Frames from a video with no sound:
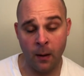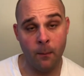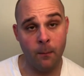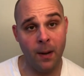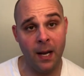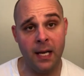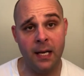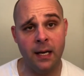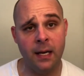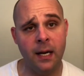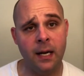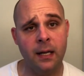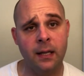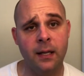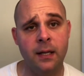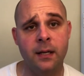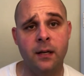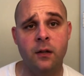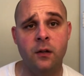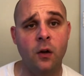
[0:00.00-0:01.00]
made in
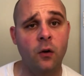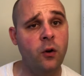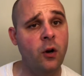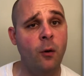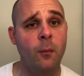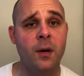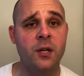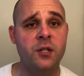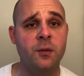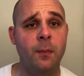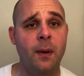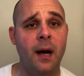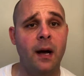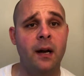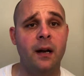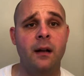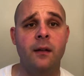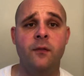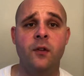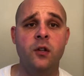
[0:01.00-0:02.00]
England. Don't know much
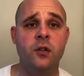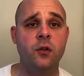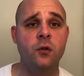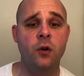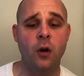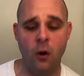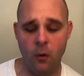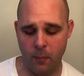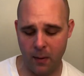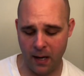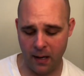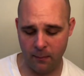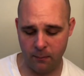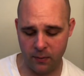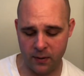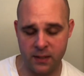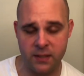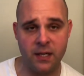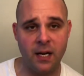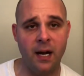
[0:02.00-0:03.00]
about it. If you do know about it,
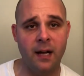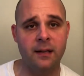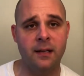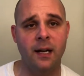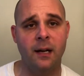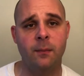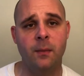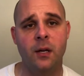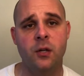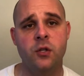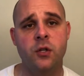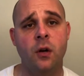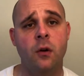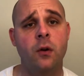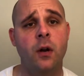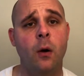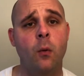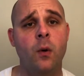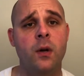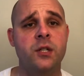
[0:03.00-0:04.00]
please contact me at
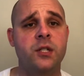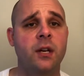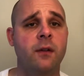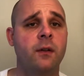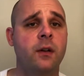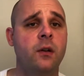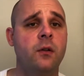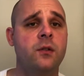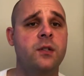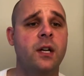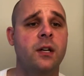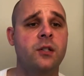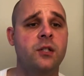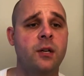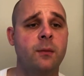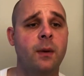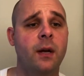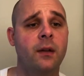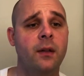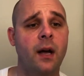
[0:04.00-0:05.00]

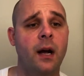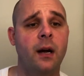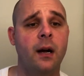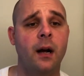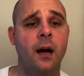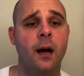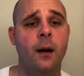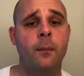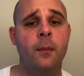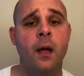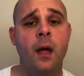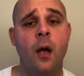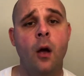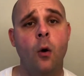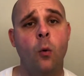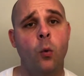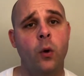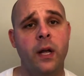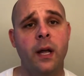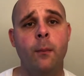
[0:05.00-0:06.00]
joe.wetshavingnews@gmail.com.
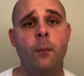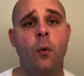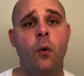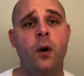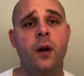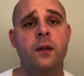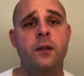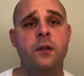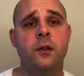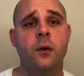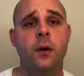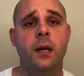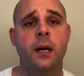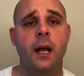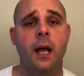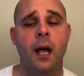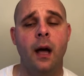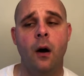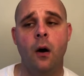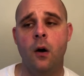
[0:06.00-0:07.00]
We'll get more into
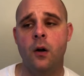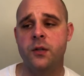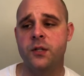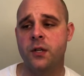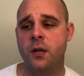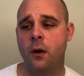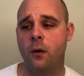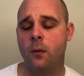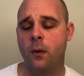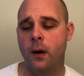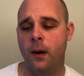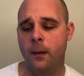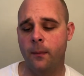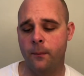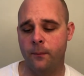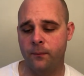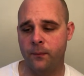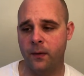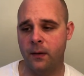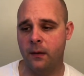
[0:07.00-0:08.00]
it.
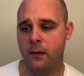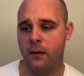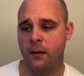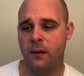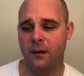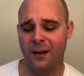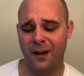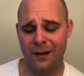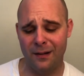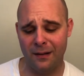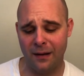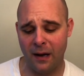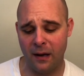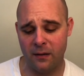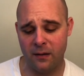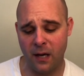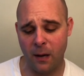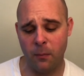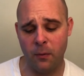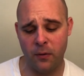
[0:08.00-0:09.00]
Also, a
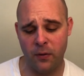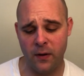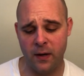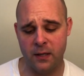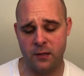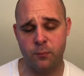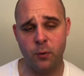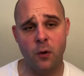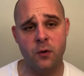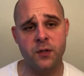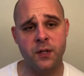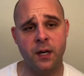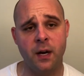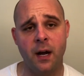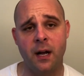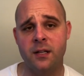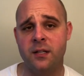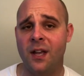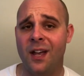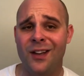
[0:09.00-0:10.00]
couple of things, pros and
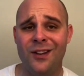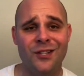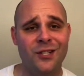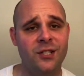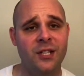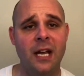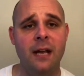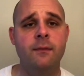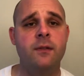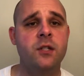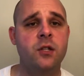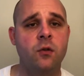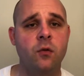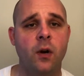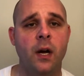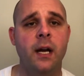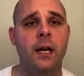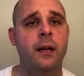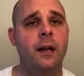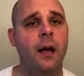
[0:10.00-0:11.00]
cons. Shave is
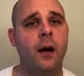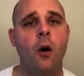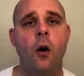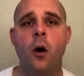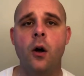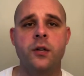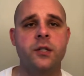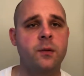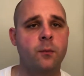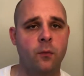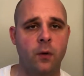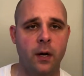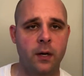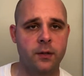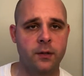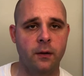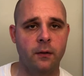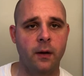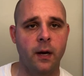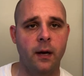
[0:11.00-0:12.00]
great, awesome
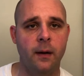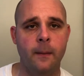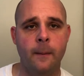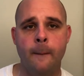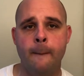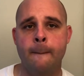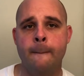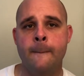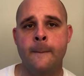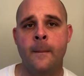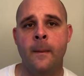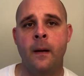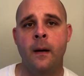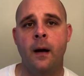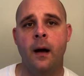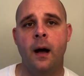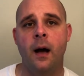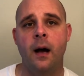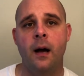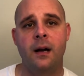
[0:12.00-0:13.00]
razor, right?
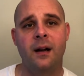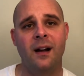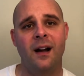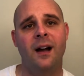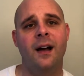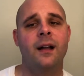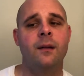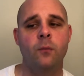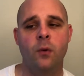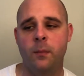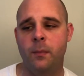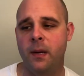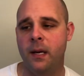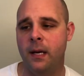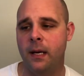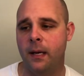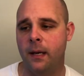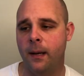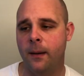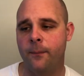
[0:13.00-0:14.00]
Con would
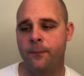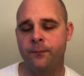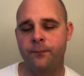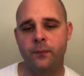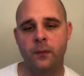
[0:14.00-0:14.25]
be